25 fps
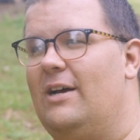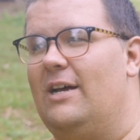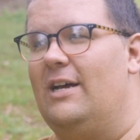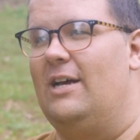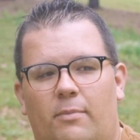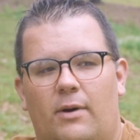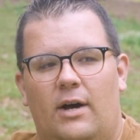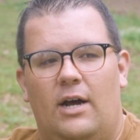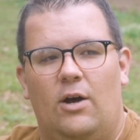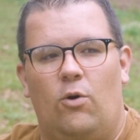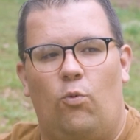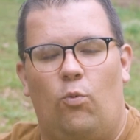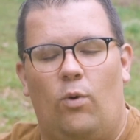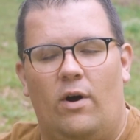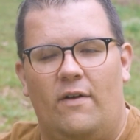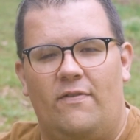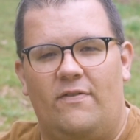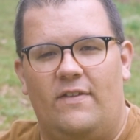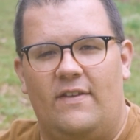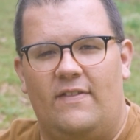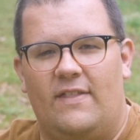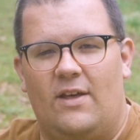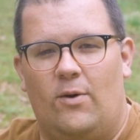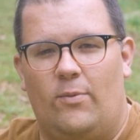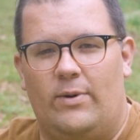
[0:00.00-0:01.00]
But one
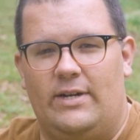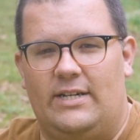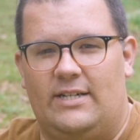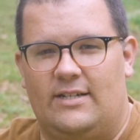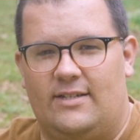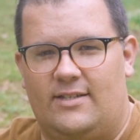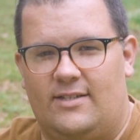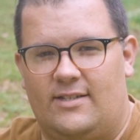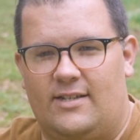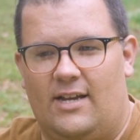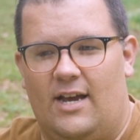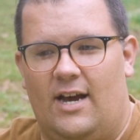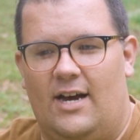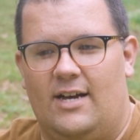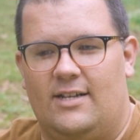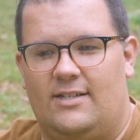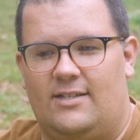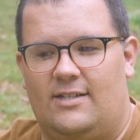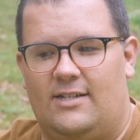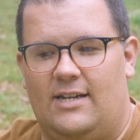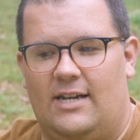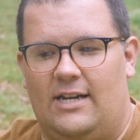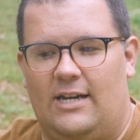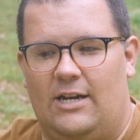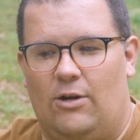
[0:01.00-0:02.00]
thing that we
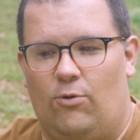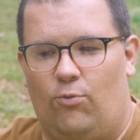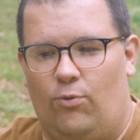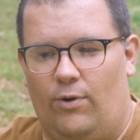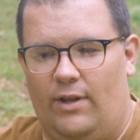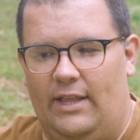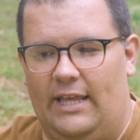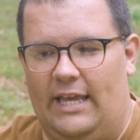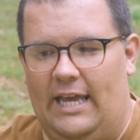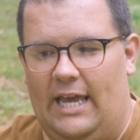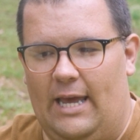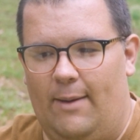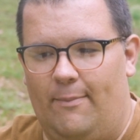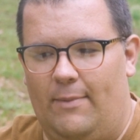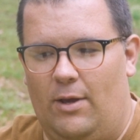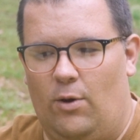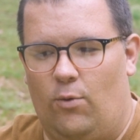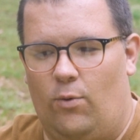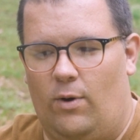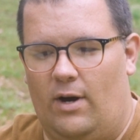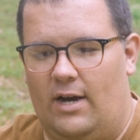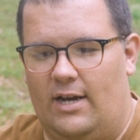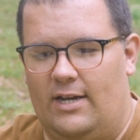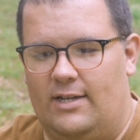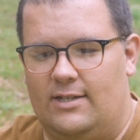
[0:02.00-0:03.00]
discussed and it really hit me
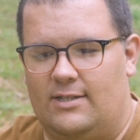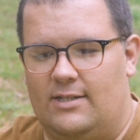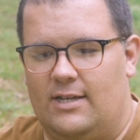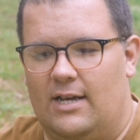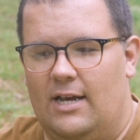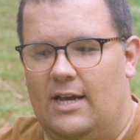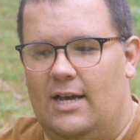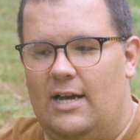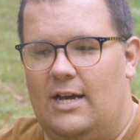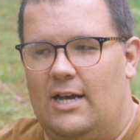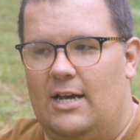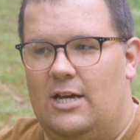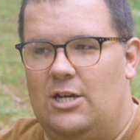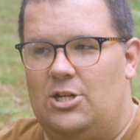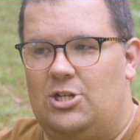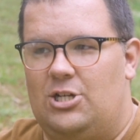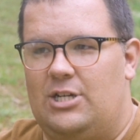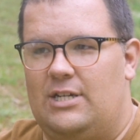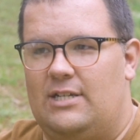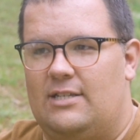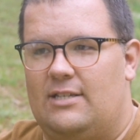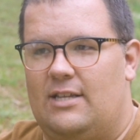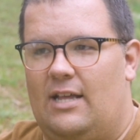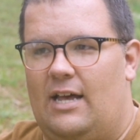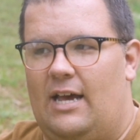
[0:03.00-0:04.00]
was,
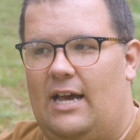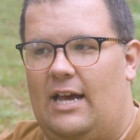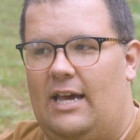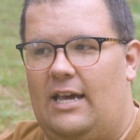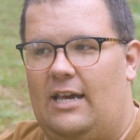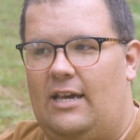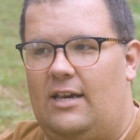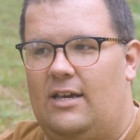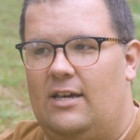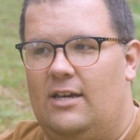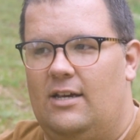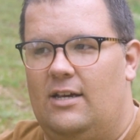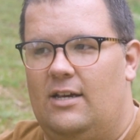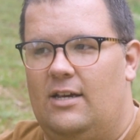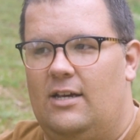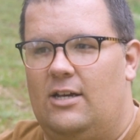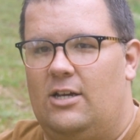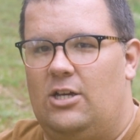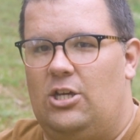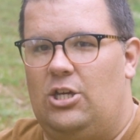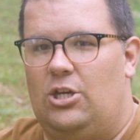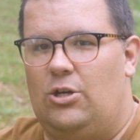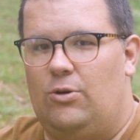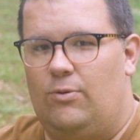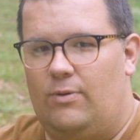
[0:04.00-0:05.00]
she's like,
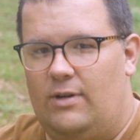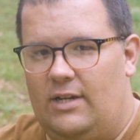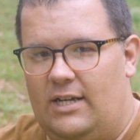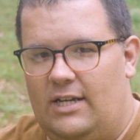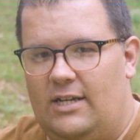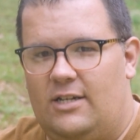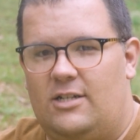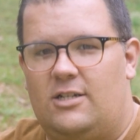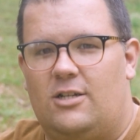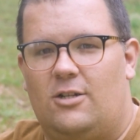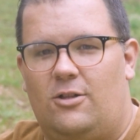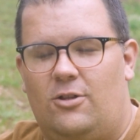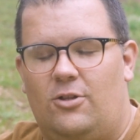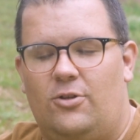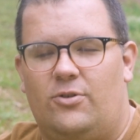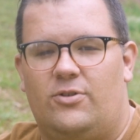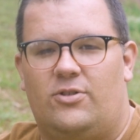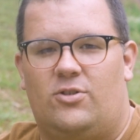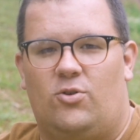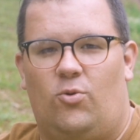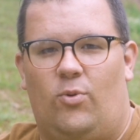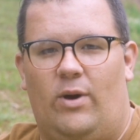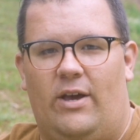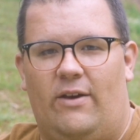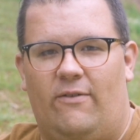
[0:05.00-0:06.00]
you need to lose
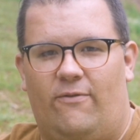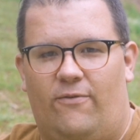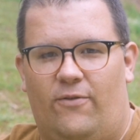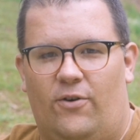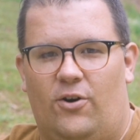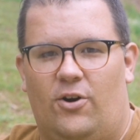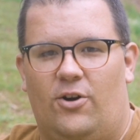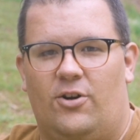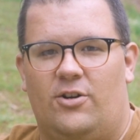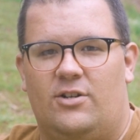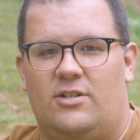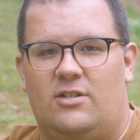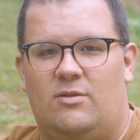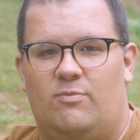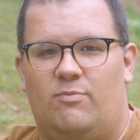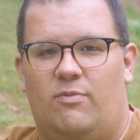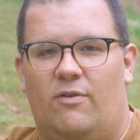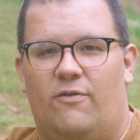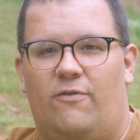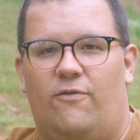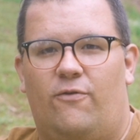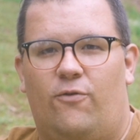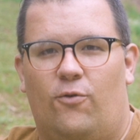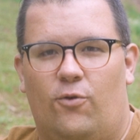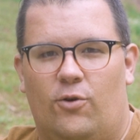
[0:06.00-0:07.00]
the weight first
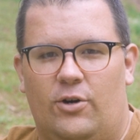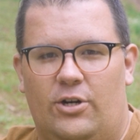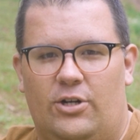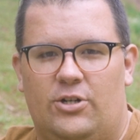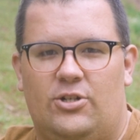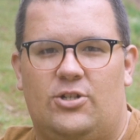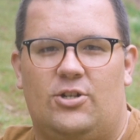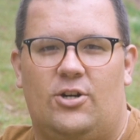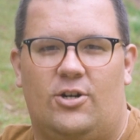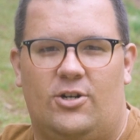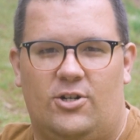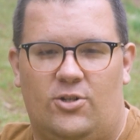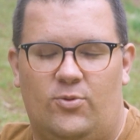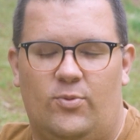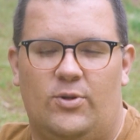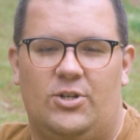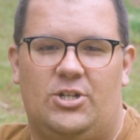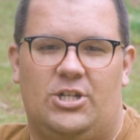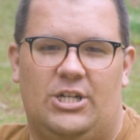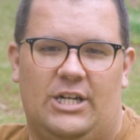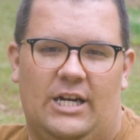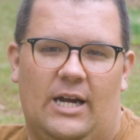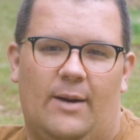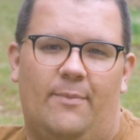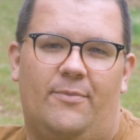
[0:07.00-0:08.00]
before you start
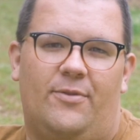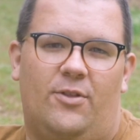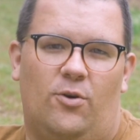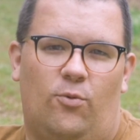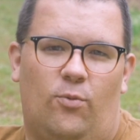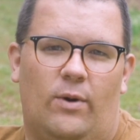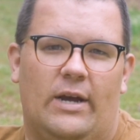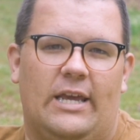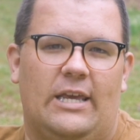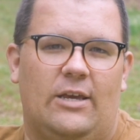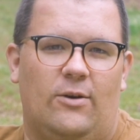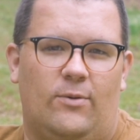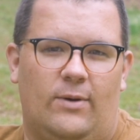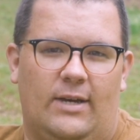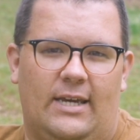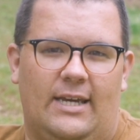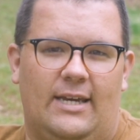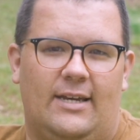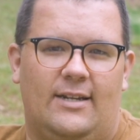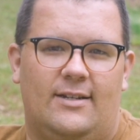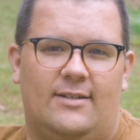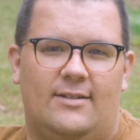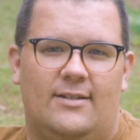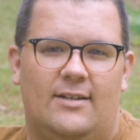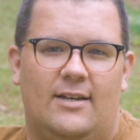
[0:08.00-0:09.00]
switching up the way you
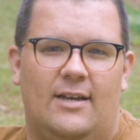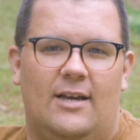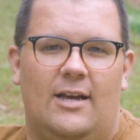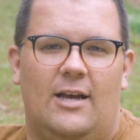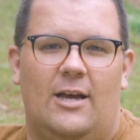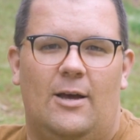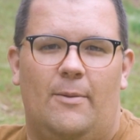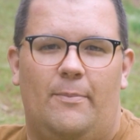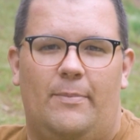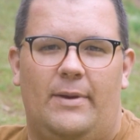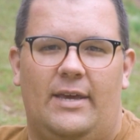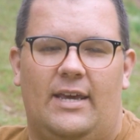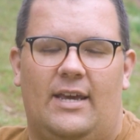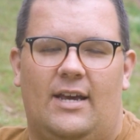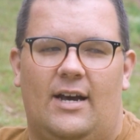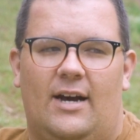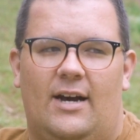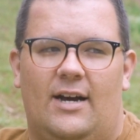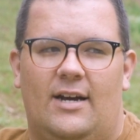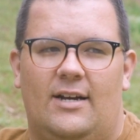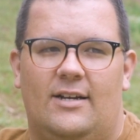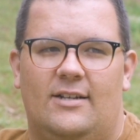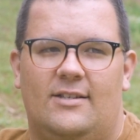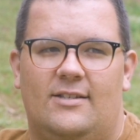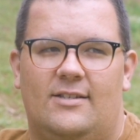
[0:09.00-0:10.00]
eat,
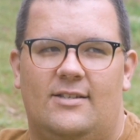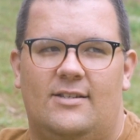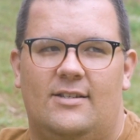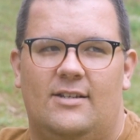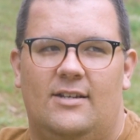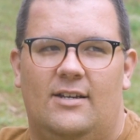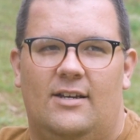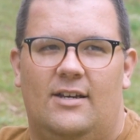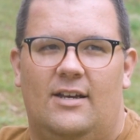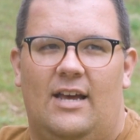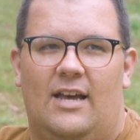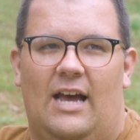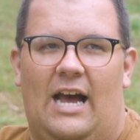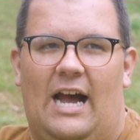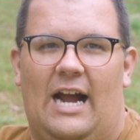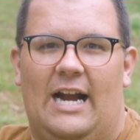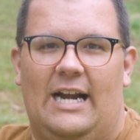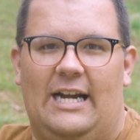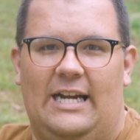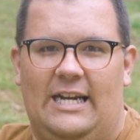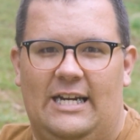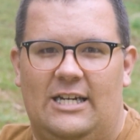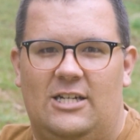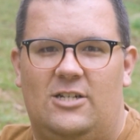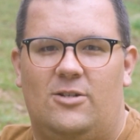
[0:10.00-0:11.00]
because I
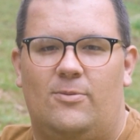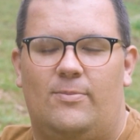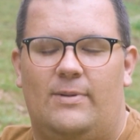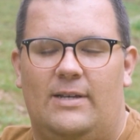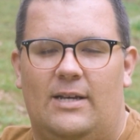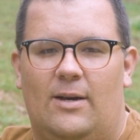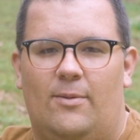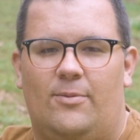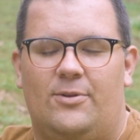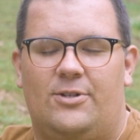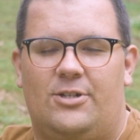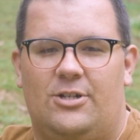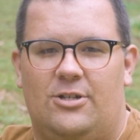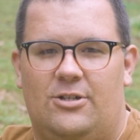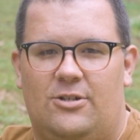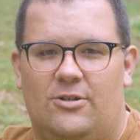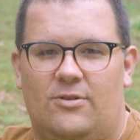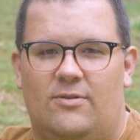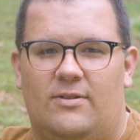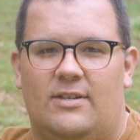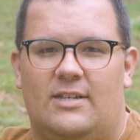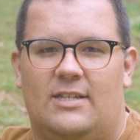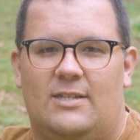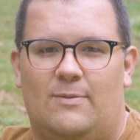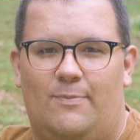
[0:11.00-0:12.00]
need to be able to do
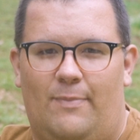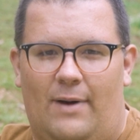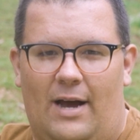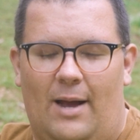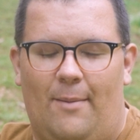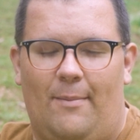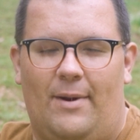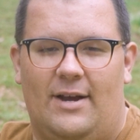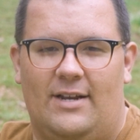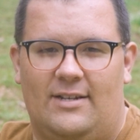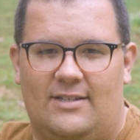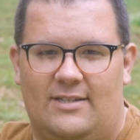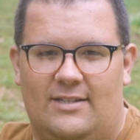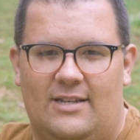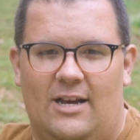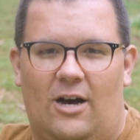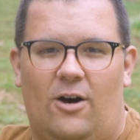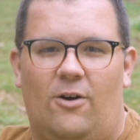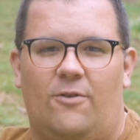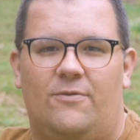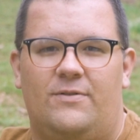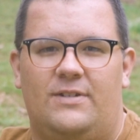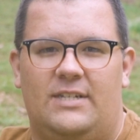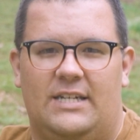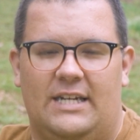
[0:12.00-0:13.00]
this by
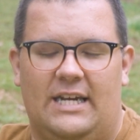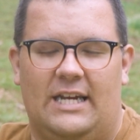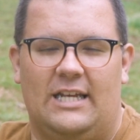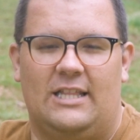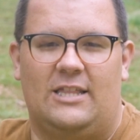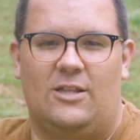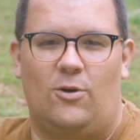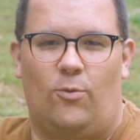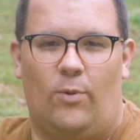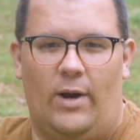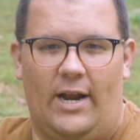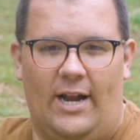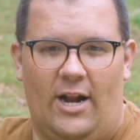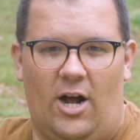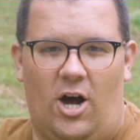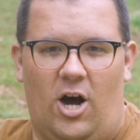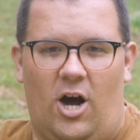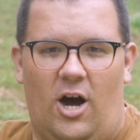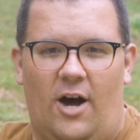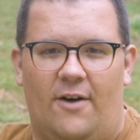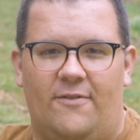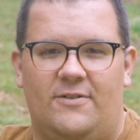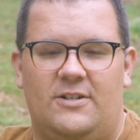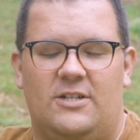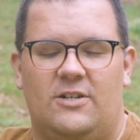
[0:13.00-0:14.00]
myself to get the weight
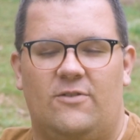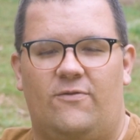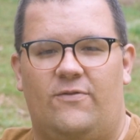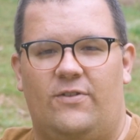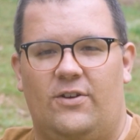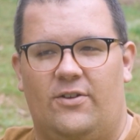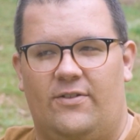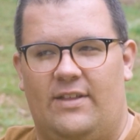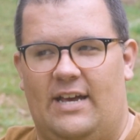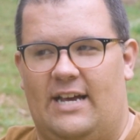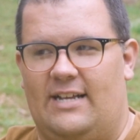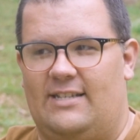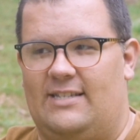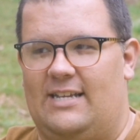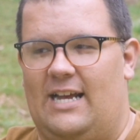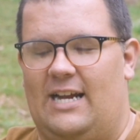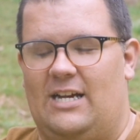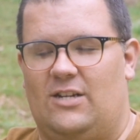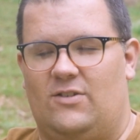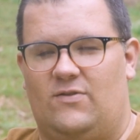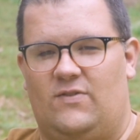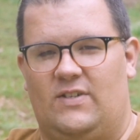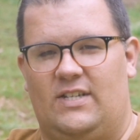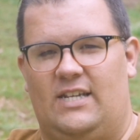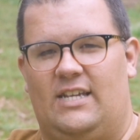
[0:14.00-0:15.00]
off, to feel that
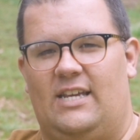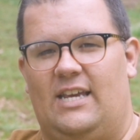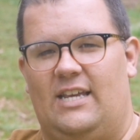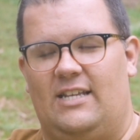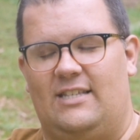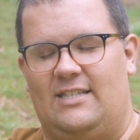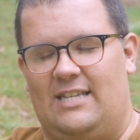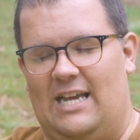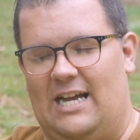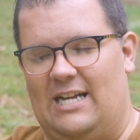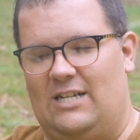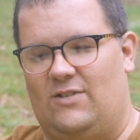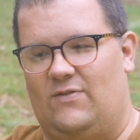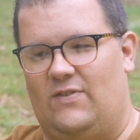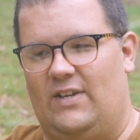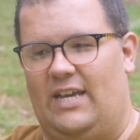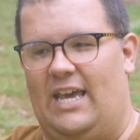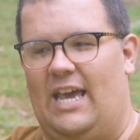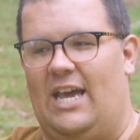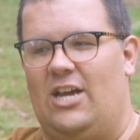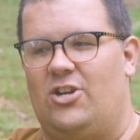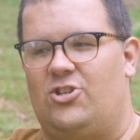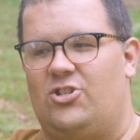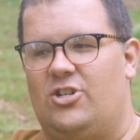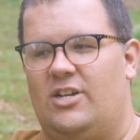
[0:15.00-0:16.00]

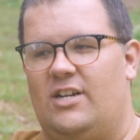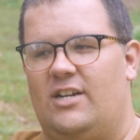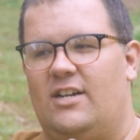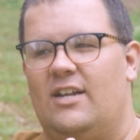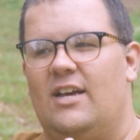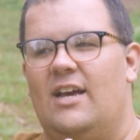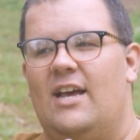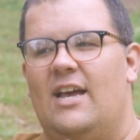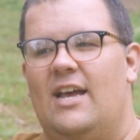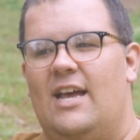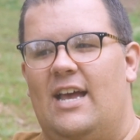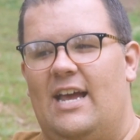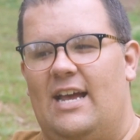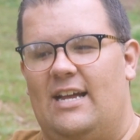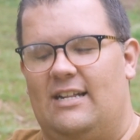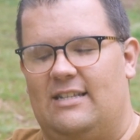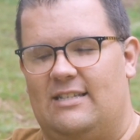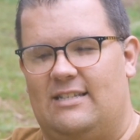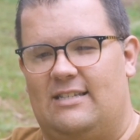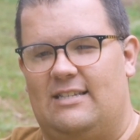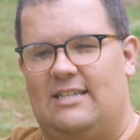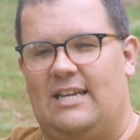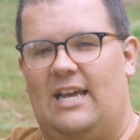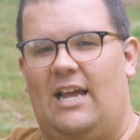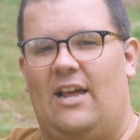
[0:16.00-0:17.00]
satisfaction and
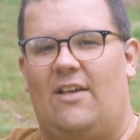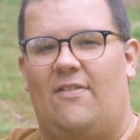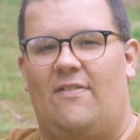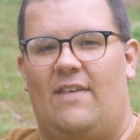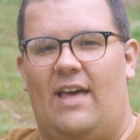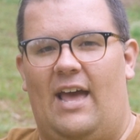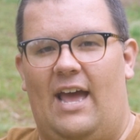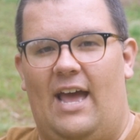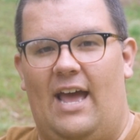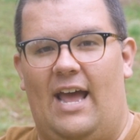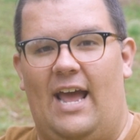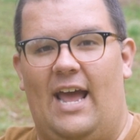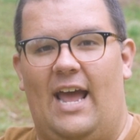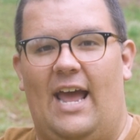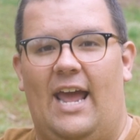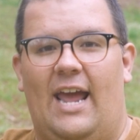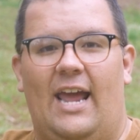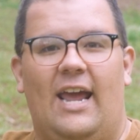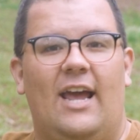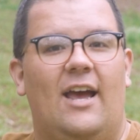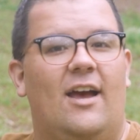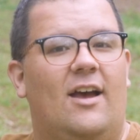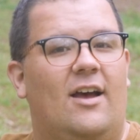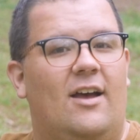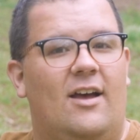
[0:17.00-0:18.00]
seeing that,
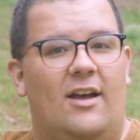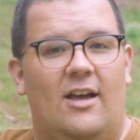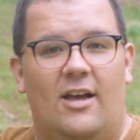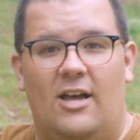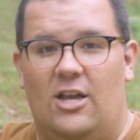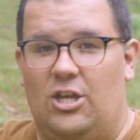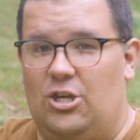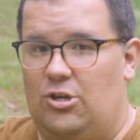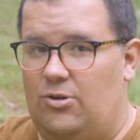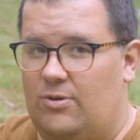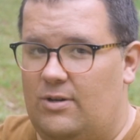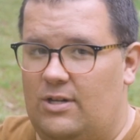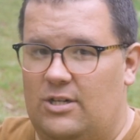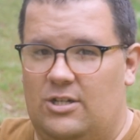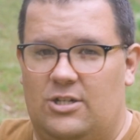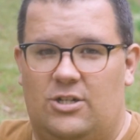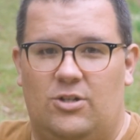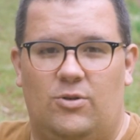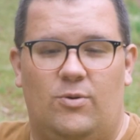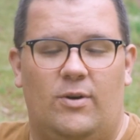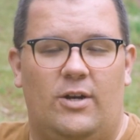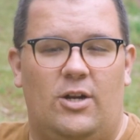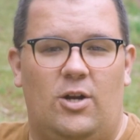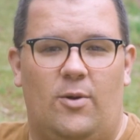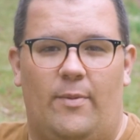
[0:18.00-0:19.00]
hey, you can
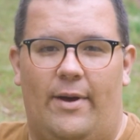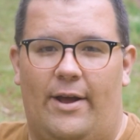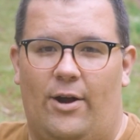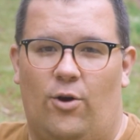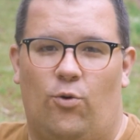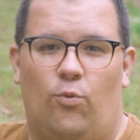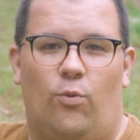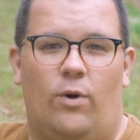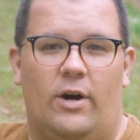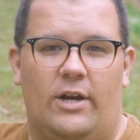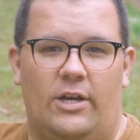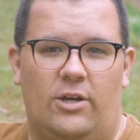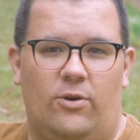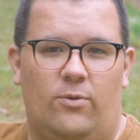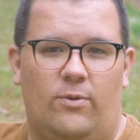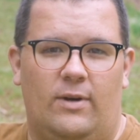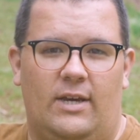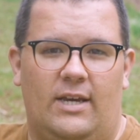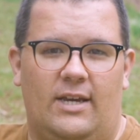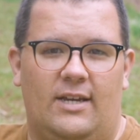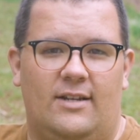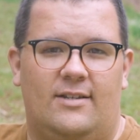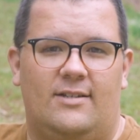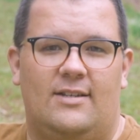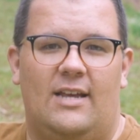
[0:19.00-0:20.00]
do it no matter what you
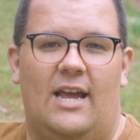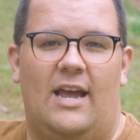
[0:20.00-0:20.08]
eat.